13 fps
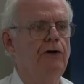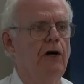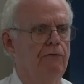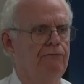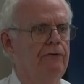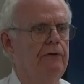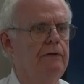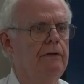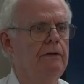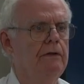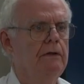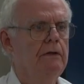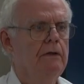tough.
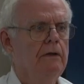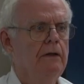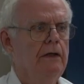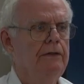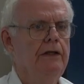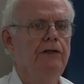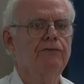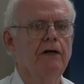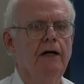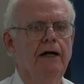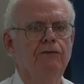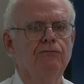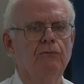And these
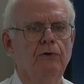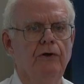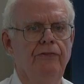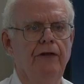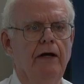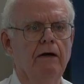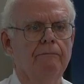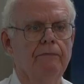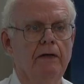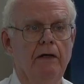guys were there.